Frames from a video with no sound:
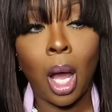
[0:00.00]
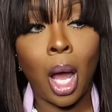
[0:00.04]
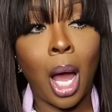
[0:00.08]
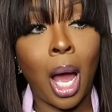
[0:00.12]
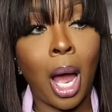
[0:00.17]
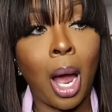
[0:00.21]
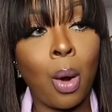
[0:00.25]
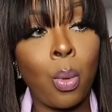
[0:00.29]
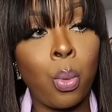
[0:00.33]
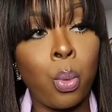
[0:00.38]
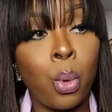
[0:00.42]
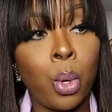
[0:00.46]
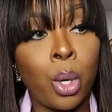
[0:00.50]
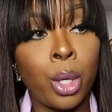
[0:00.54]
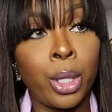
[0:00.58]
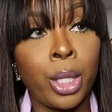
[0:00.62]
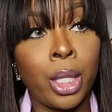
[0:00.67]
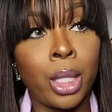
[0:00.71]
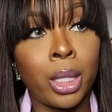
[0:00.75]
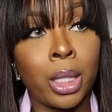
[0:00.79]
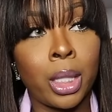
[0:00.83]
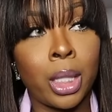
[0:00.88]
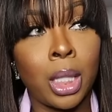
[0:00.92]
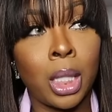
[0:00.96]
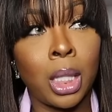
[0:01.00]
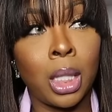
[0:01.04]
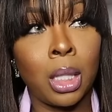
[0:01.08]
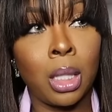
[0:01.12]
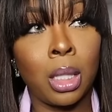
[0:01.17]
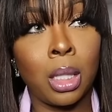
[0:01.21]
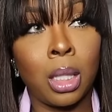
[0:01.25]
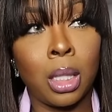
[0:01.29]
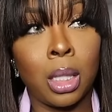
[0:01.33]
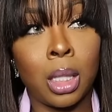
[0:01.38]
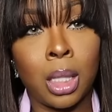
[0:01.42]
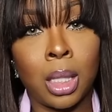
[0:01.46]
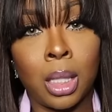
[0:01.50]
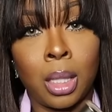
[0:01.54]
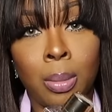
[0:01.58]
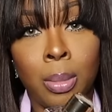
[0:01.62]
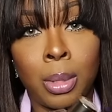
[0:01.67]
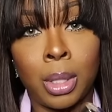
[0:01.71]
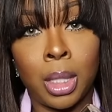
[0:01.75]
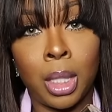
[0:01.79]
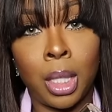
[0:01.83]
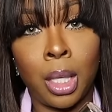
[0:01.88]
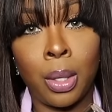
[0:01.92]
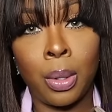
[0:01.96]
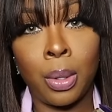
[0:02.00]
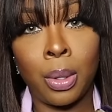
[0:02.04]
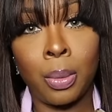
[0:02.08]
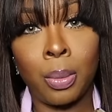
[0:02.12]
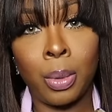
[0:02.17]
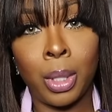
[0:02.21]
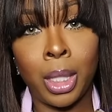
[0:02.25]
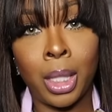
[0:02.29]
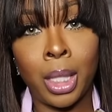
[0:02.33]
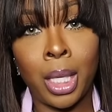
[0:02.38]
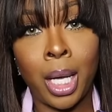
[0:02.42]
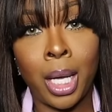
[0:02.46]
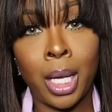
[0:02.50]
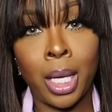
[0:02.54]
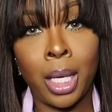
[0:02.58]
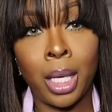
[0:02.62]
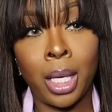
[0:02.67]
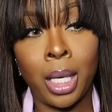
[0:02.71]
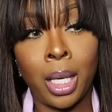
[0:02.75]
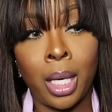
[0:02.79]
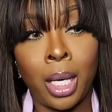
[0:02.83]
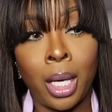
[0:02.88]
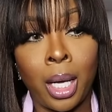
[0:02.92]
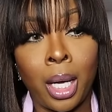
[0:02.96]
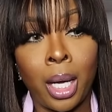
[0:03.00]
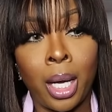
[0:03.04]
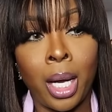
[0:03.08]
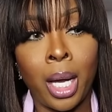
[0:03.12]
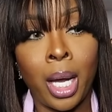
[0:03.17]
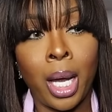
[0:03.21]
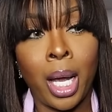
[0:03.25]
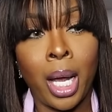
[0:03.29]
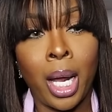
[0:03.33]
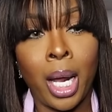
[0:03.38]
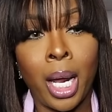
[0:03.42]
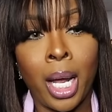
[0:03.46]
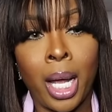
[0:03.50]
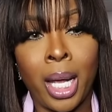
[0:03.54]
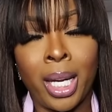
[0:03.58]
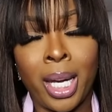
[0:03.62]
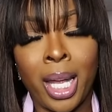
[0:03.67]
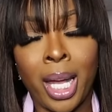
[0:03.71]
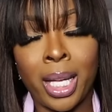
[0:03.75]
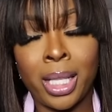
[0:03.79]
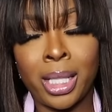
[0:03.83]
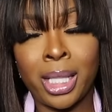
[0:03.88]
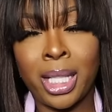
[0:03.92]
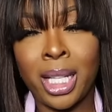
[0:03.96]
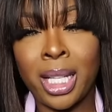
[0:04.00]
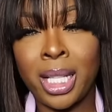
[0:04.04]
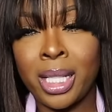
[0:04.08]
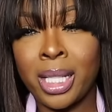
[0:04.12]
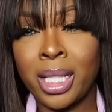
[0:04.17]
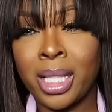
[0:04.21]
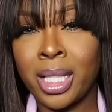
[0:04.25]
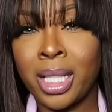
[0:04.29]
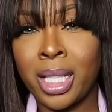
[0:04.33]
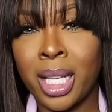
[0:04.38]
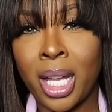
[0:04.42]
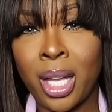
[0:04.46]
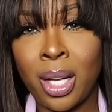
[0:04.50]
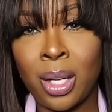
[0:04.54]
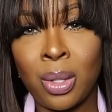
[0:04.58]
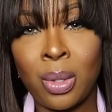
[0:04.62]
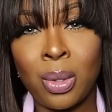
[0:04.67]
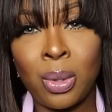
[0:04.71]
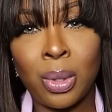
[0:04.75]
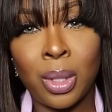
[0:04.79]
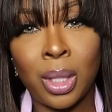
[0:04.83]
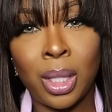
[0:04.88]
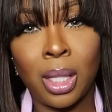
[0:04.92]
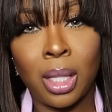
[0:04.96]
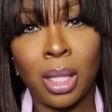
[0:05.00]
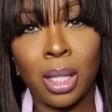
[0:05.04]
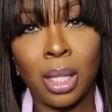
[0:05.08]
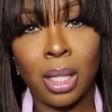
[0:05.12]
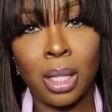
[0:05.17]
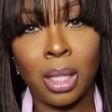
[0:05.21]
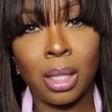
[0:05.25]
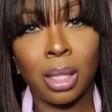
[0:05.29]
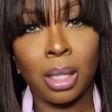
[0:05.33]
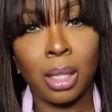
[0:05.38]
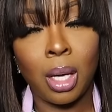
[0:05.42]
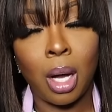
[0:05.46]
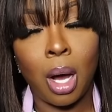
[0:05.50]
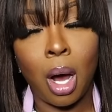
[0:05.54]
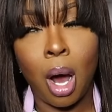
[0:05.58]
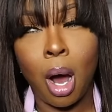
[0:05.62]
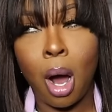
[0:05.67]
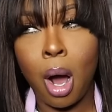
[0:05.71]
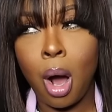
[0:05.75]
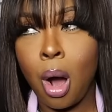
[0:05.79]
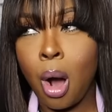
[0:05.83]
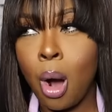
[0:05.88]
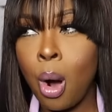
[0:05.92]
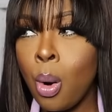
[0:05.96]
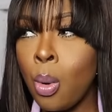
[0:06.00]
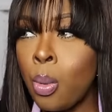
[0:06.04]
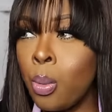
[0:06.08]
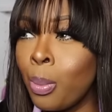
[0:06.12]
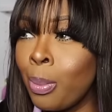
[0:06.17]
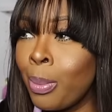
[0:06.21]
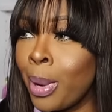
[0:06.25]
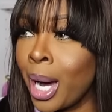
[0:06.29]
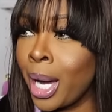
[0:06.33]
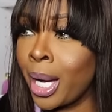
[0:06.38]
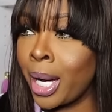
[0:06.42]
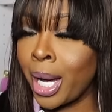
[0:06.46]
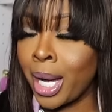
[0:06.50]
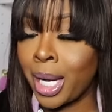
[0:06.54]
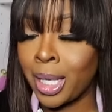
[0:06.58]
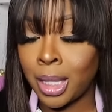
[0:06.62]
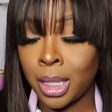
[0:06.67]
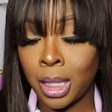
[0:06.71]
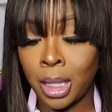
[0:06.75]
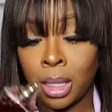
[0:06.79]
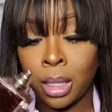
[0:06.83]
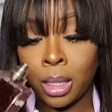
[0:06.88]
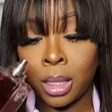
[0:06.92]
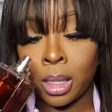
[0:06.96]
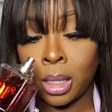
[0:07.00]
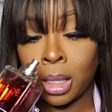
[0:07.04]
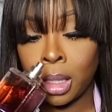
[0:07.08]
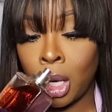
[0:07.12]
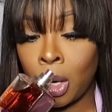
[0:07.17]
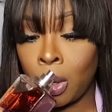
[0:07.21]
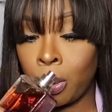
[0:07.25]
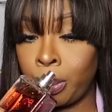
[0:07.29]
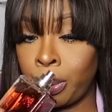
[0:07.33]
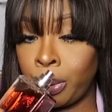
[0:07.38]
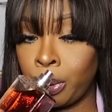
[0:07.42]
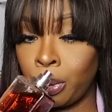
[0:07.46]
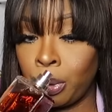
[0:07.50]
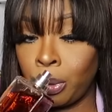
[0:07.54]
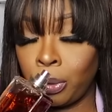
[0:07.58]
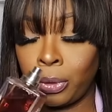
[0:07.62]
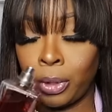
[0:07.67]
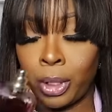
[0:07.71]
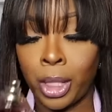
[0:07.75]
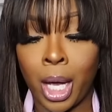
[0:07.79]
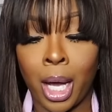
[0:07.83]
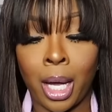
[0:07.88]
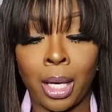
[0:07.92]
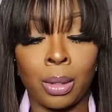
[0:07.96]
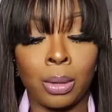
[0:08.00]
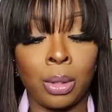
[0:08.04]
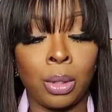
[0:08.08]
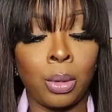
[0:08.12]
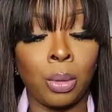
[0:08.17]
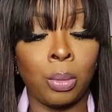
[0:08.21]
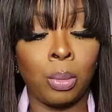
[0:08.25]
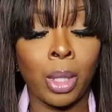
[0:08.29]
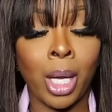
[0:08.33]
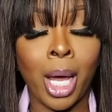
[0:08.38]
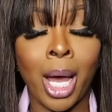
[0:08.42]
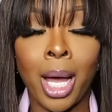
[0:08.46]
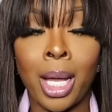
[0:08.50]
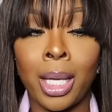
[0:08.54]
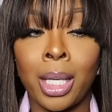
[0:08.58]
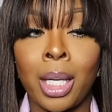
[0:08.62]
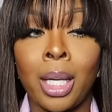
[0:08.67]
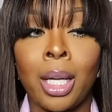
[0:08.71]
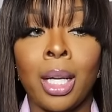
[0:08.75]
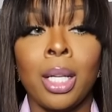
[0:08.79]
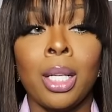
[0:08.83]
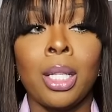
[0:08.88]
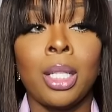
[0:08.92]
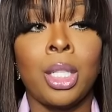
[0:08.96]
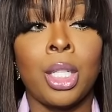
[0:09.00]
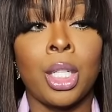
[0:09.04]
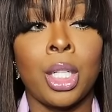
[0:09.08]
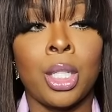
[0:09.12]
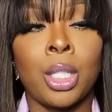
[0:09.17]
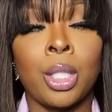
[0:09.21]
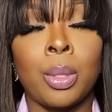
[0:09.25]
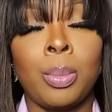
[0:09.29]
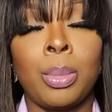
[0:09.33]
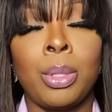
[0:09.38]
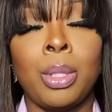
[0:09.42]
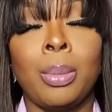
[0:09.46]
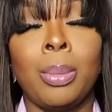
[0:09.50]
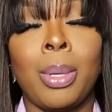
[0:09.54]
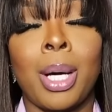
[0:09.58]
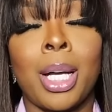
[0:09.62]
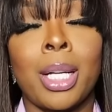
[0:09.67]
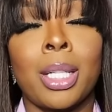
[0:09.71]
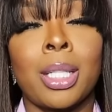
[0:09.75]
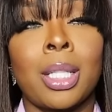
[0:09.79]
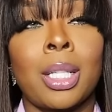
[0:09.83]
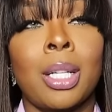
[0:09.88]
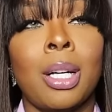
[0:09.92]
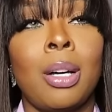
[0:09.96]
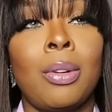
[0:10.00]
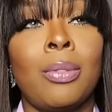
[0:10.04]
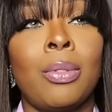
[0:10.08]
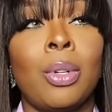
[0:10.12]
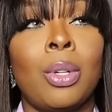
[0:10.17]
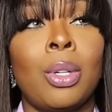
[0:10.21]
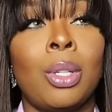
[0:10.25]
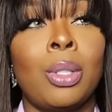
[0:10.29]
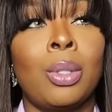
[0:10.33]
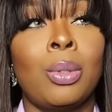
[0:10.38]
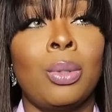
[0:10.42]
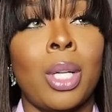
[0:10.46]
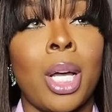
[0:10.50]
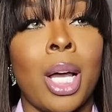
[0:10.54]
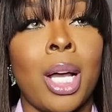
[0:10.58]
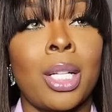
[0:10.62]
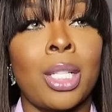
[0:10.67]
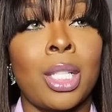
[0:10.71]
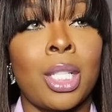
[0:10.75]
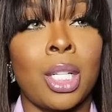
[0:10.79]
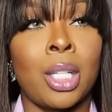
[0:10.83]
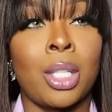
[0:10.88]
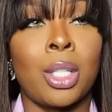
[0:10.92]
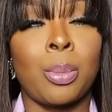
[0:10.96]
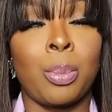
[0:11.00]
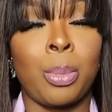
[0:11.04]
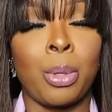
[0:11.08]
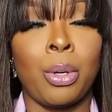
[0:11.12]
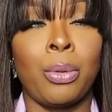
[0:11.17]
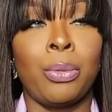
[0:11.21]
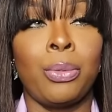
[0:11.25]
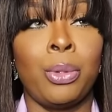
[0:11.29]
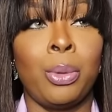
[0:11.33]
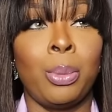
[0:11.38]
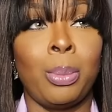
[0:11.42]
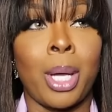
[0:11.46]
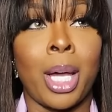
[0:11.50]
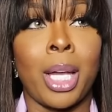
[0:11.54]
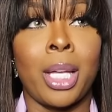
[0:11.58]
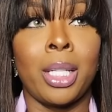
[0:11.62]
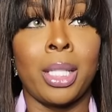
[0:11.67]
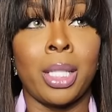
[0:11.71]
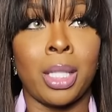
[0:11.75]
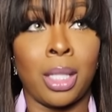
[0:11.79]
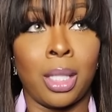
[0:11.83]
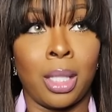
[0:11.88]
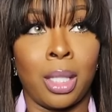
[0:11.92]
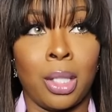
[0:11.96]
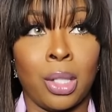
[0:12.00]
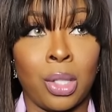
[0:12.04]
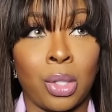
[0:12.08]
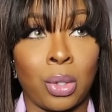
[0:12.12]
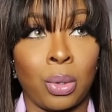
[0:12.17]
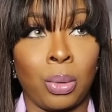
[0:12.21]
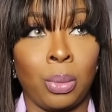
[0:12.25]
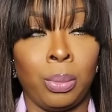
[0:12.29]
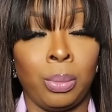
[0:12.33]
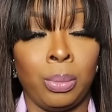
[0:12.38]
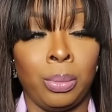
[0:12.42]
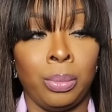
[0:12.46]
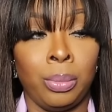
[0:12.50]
I wore this to the cemetery one day. And as this settled, oh my gosh it is so beautiful y'all do not judge a book by its cover or do not judge a perfume by its initial